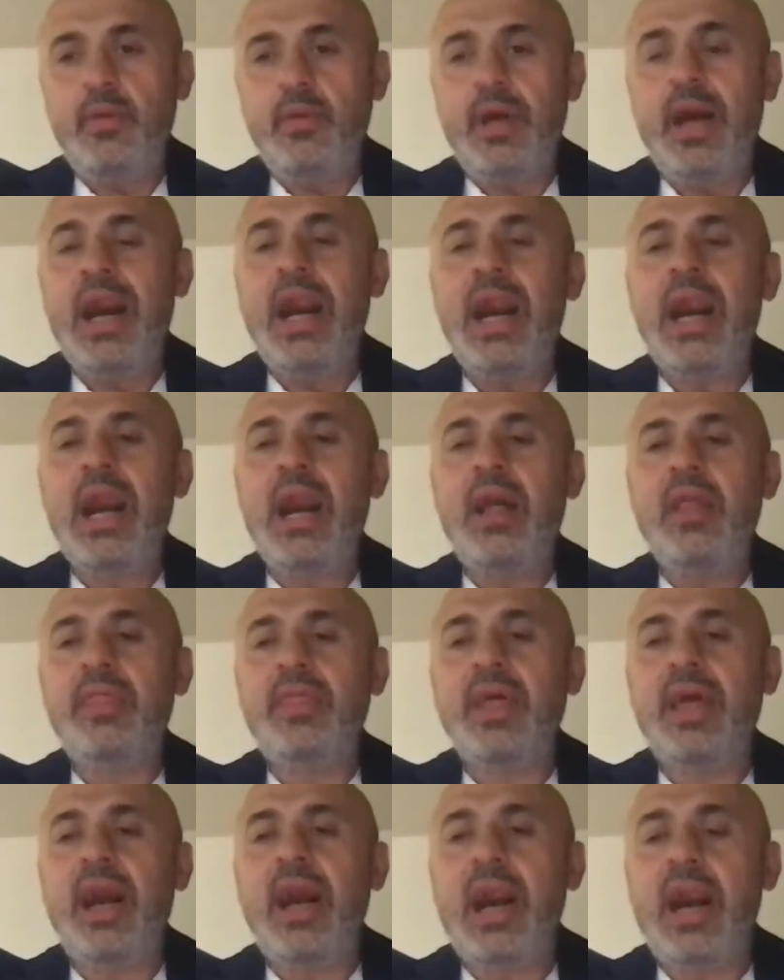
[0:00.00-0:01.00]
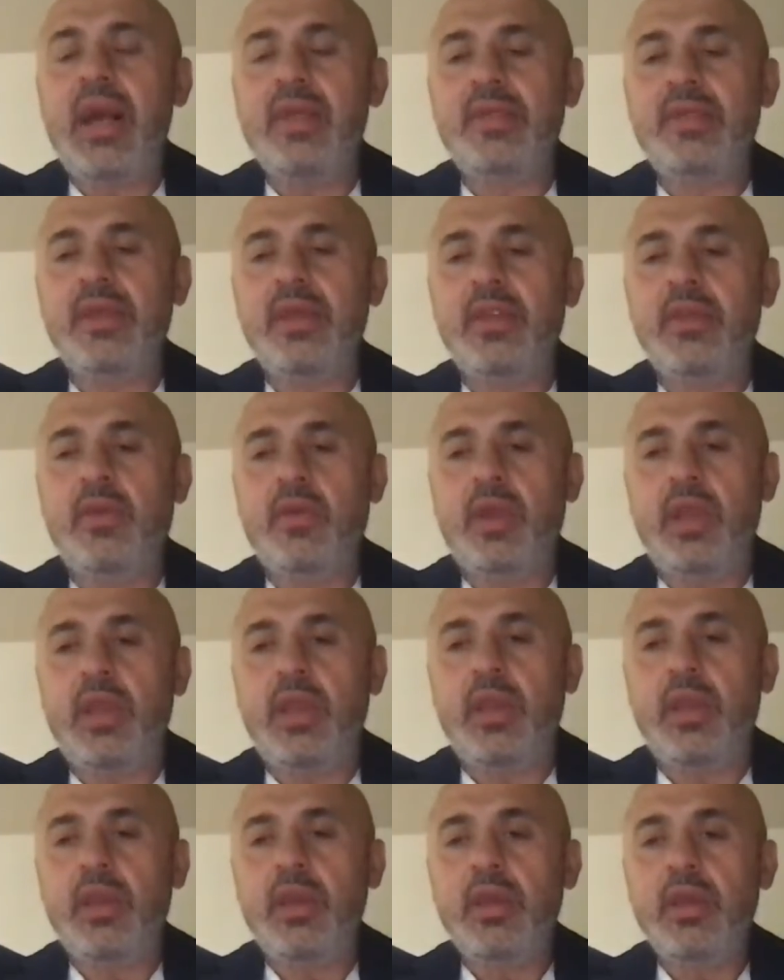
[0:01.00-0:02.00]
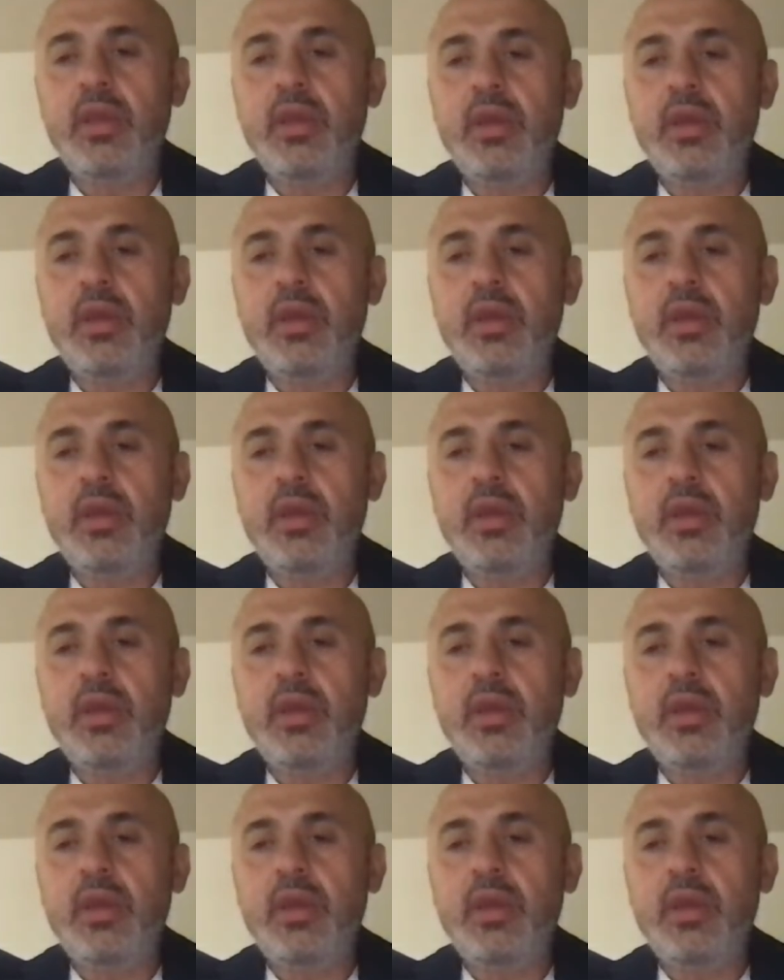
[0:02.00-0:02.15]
ho theos in Greek.